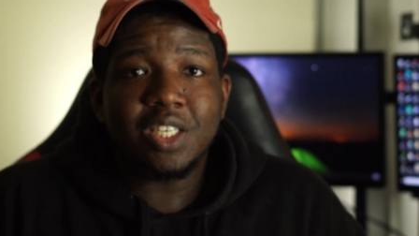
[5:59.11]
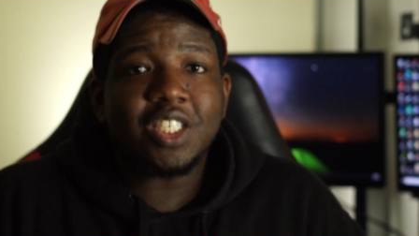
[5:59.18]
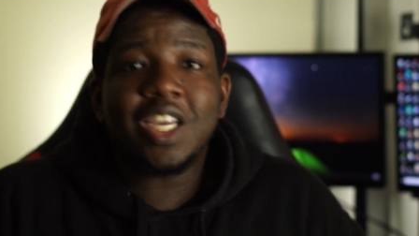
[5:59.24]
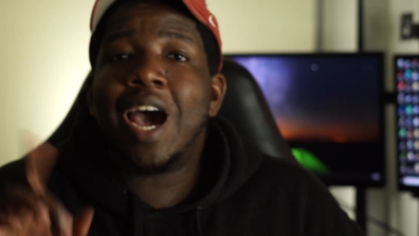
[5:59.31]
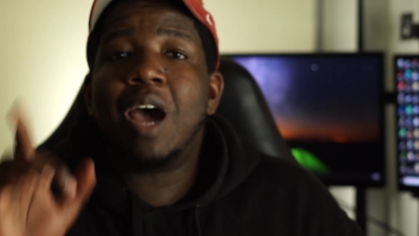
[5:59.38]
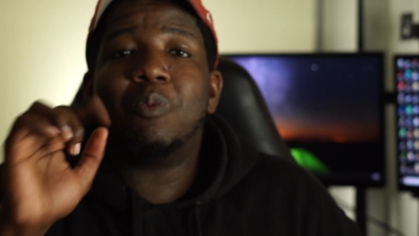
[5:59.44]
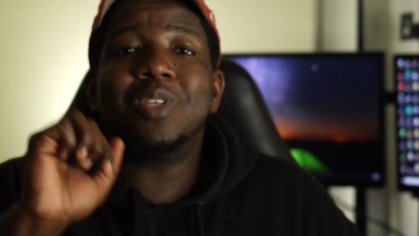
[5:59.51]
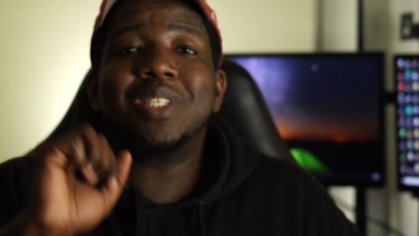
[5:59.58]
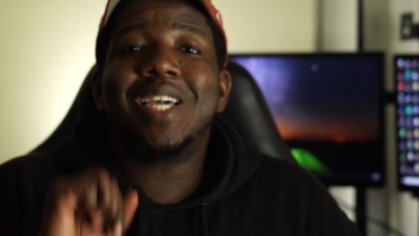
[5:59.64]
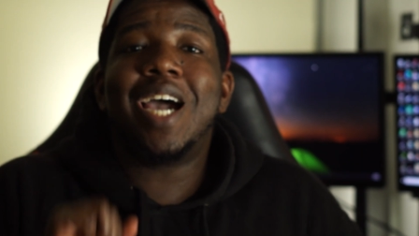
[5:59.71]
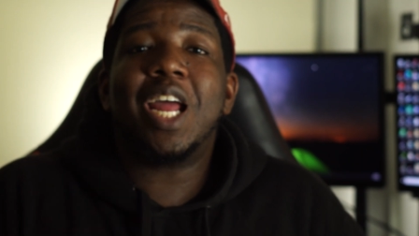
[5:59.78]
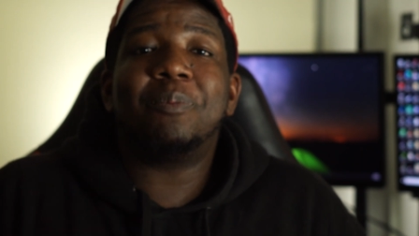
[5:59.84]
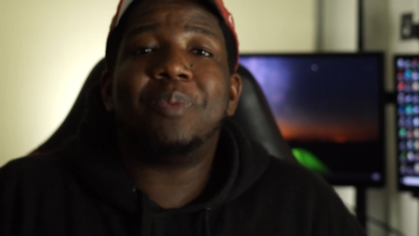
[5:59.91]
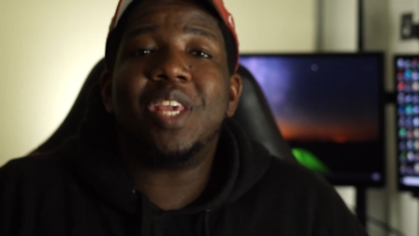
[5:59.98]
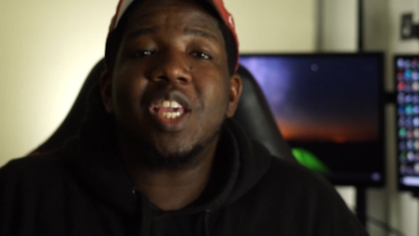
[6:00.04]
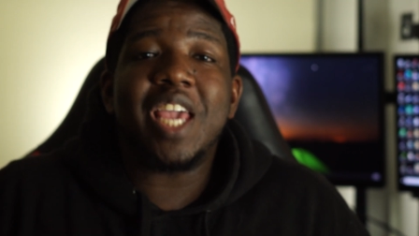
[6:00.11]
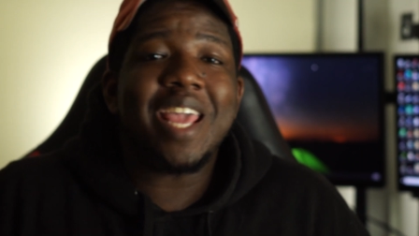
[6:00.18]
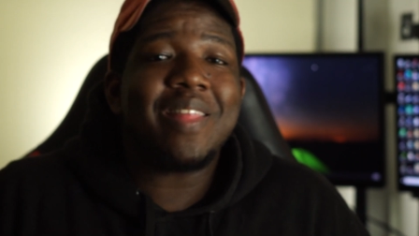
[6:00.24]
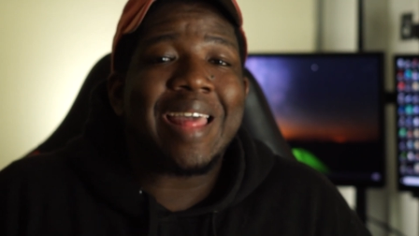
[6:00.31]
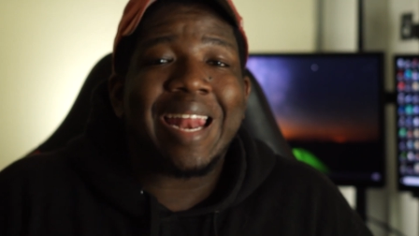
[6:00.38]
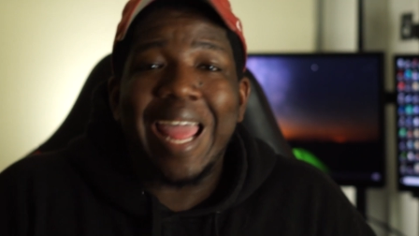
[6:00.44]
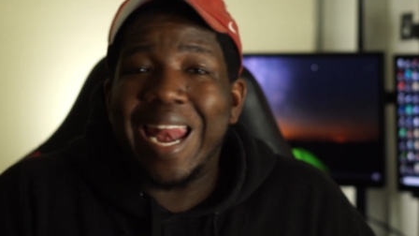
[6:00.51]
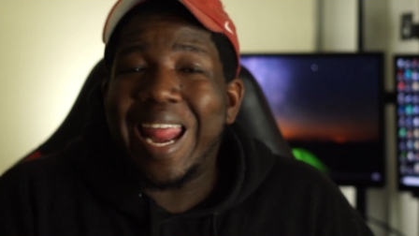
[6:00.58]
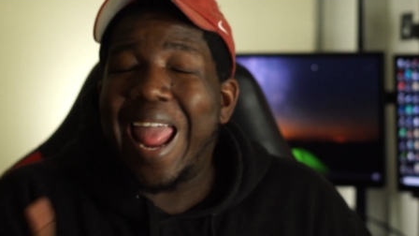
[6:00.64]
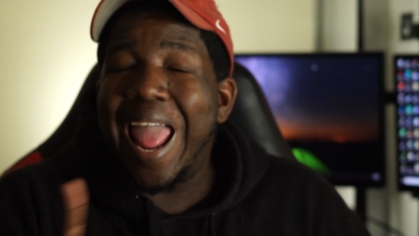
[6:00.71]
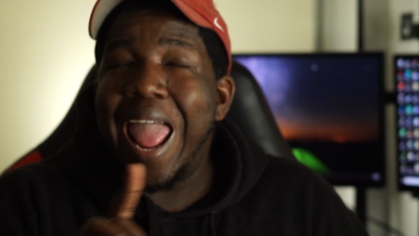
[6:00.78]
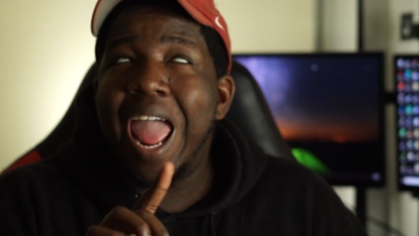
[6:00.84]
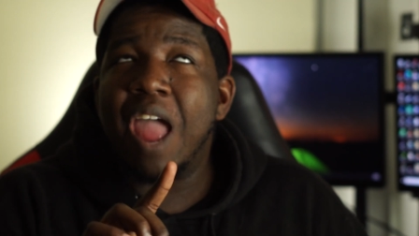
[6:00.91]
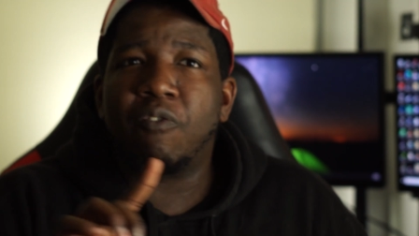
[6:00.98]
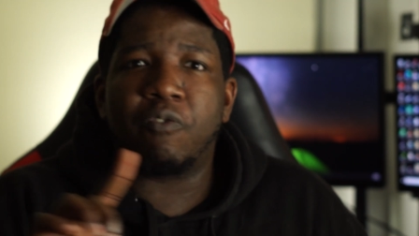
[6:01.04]
Scott was the kind of PK that had
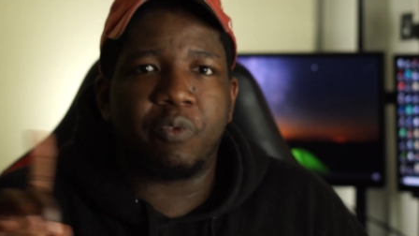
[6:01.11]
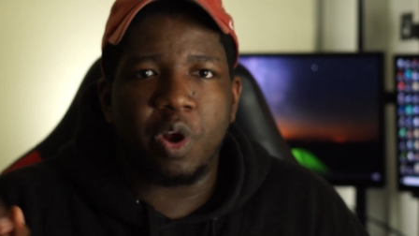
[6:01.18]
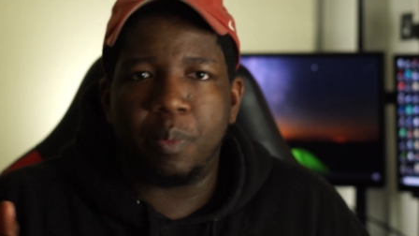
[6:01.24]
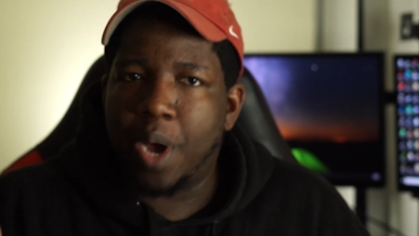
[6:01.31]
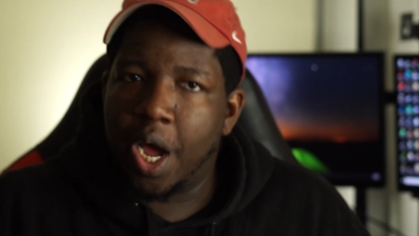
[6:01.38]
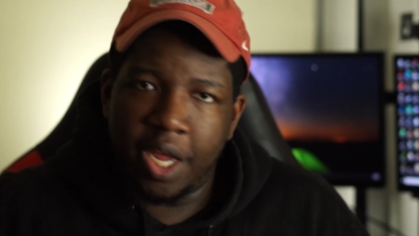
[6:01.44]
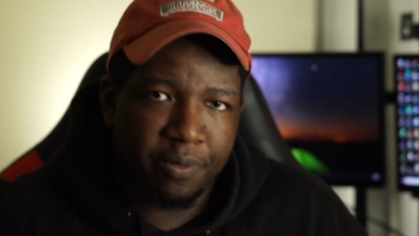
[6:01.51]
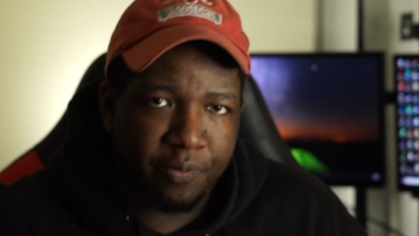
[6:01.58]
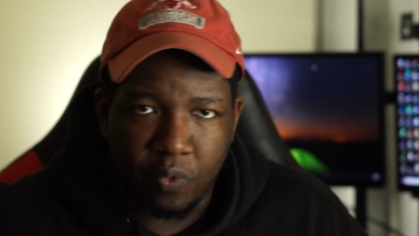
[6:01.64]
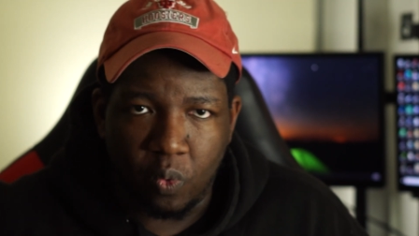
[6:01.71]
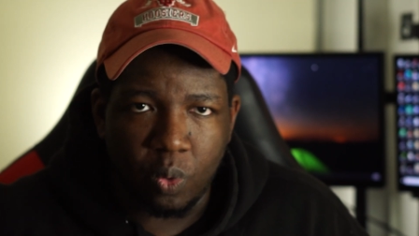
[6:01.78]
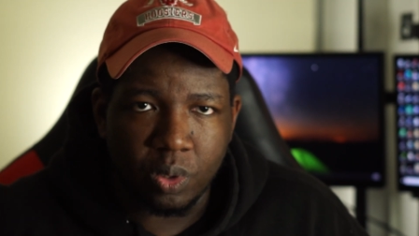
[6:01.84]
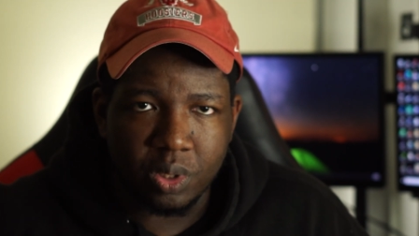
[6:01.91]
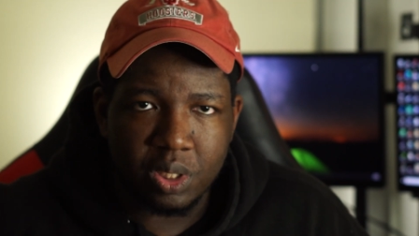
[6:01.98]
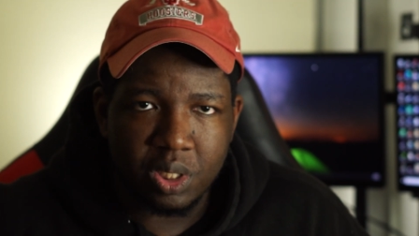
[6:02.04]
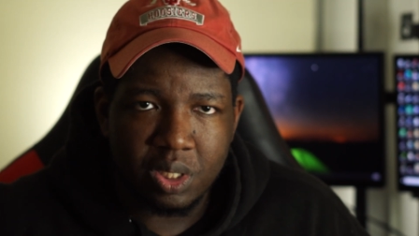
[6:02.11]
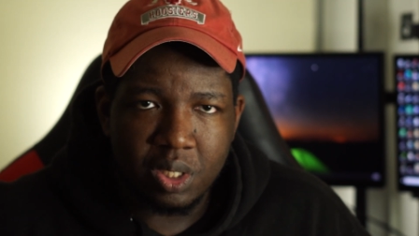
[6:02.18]
everybody fooled.